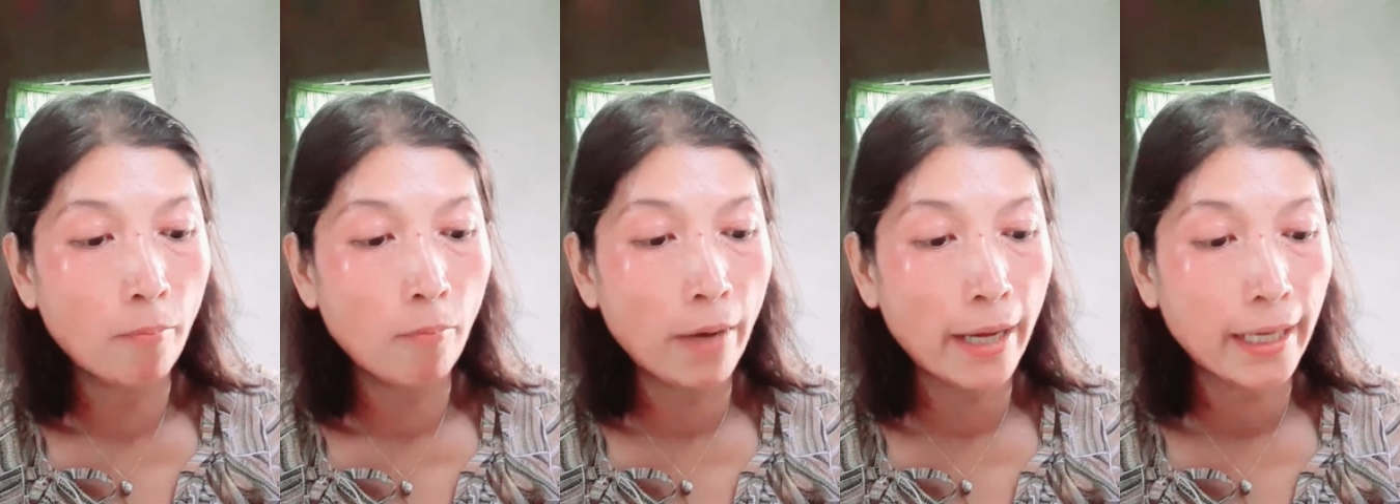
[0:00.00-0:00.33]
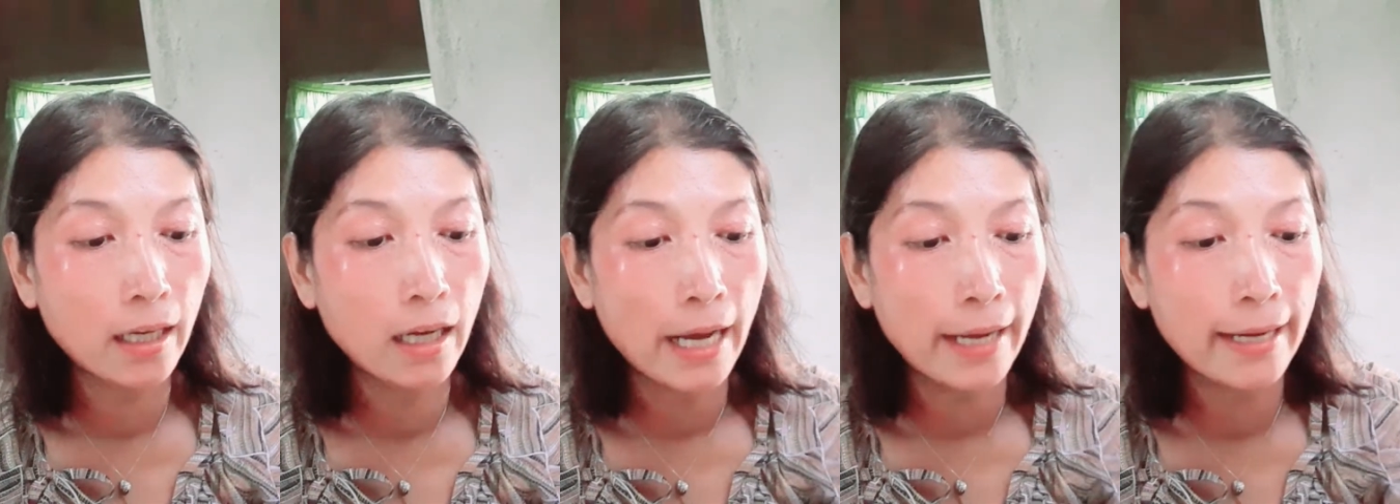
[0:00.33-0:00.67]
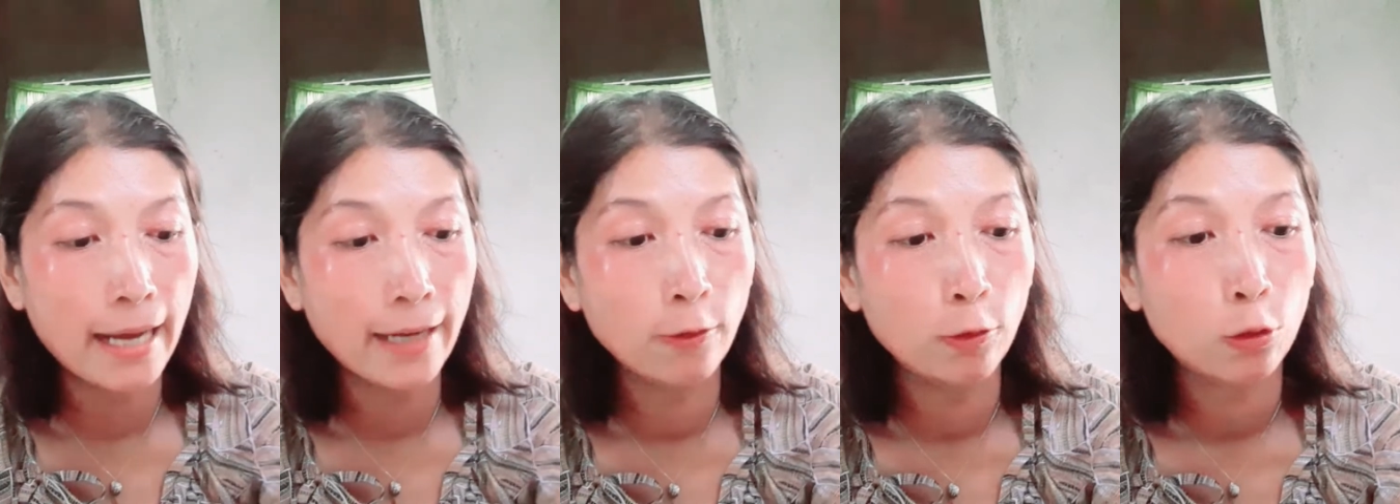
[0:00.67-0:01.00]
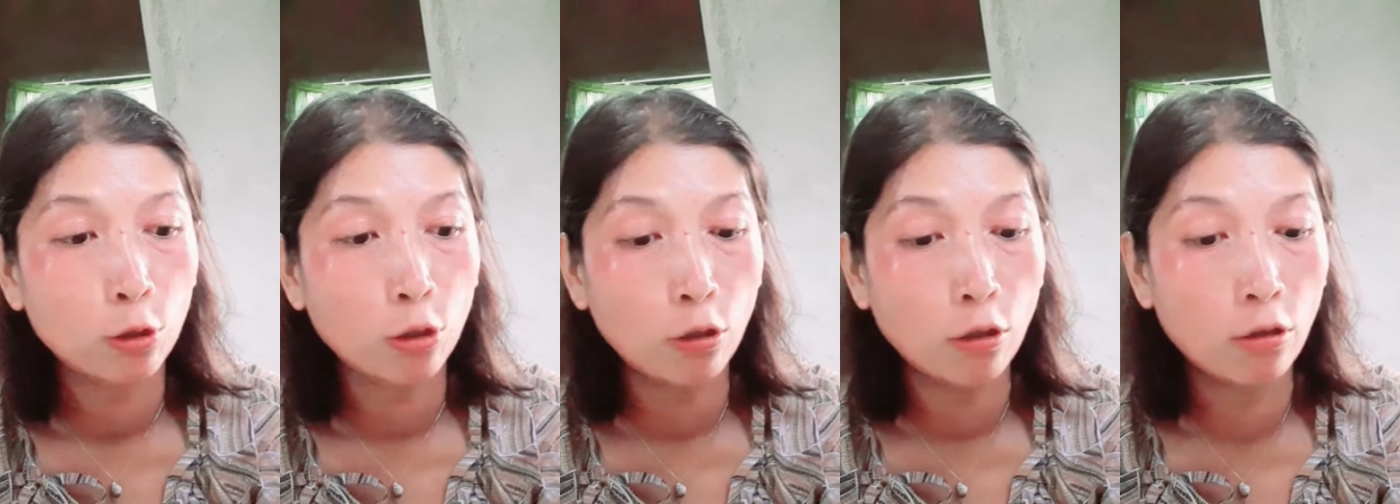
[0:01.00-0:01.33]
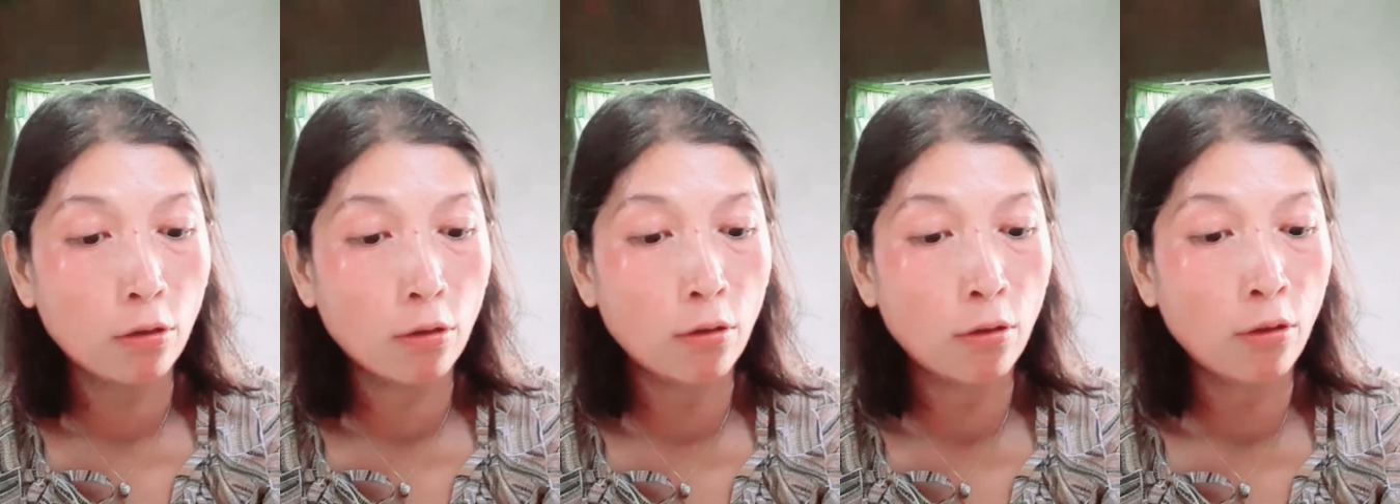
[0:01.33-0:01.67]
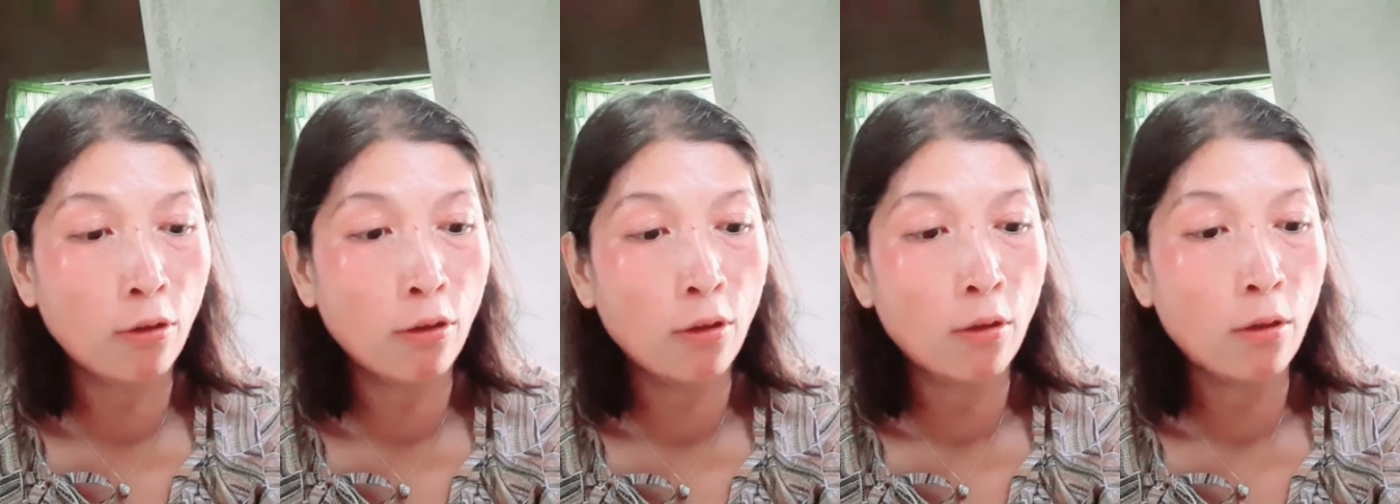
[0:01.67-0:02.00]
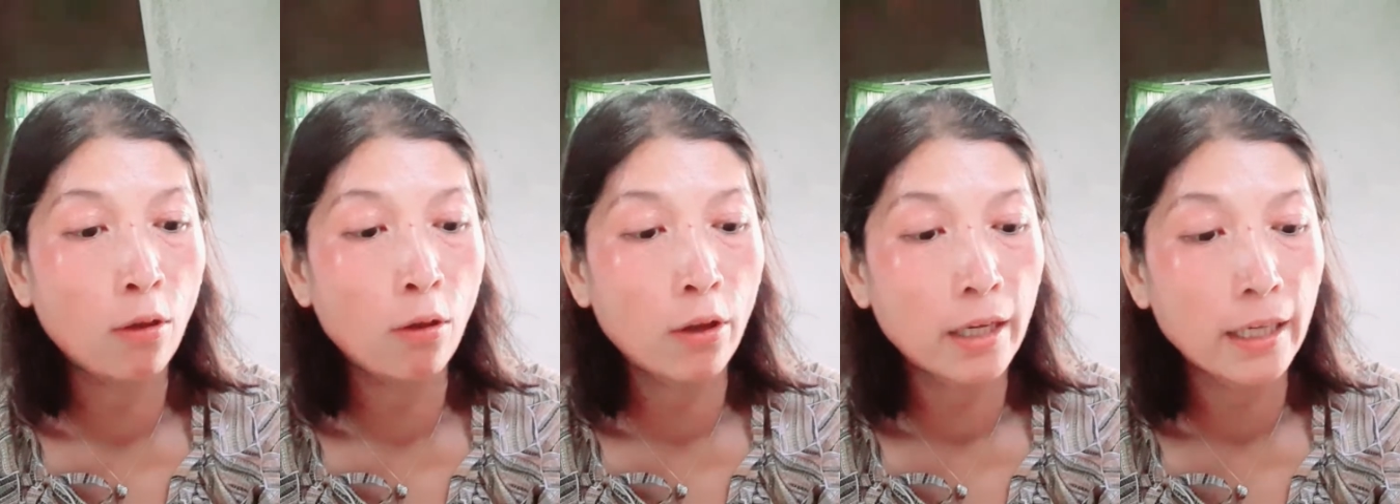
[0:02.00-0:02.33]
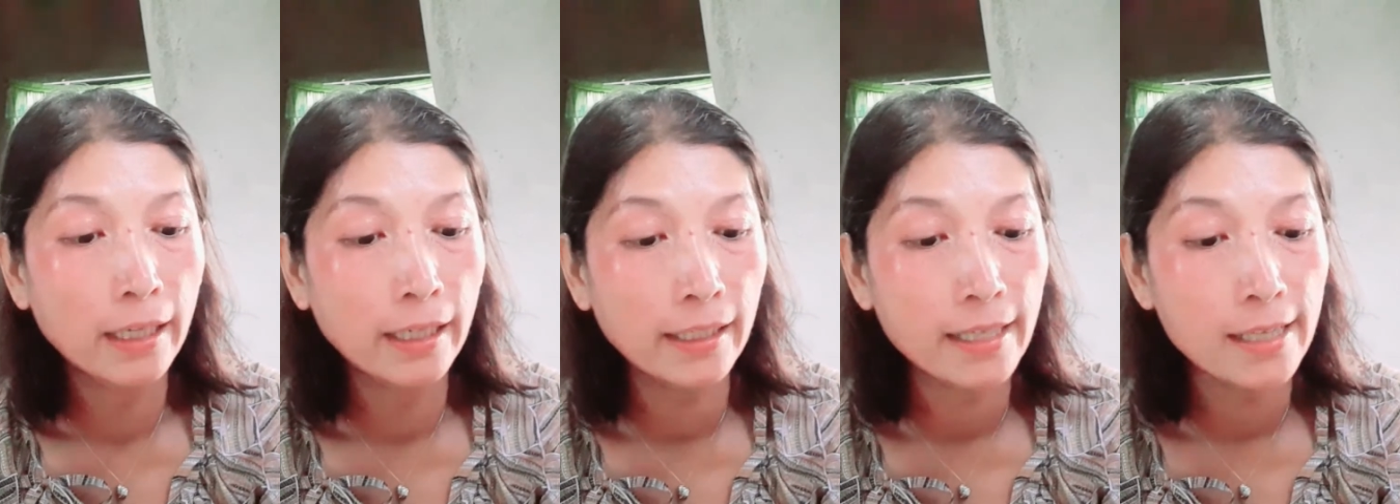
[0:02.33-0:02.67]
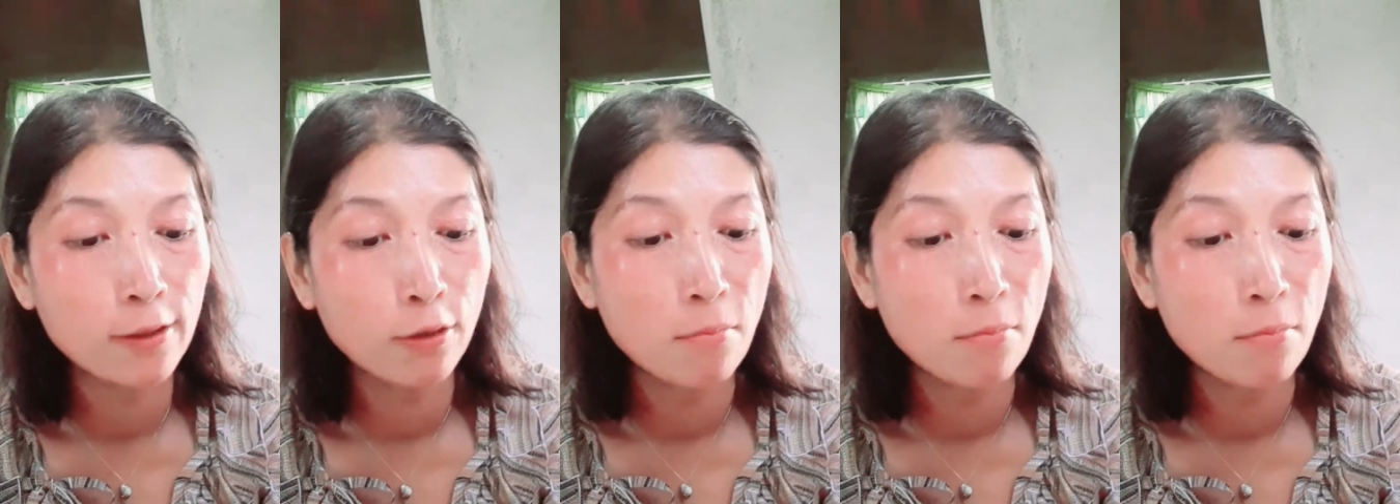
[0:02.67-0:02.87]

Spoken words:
My God, ano to? Hindi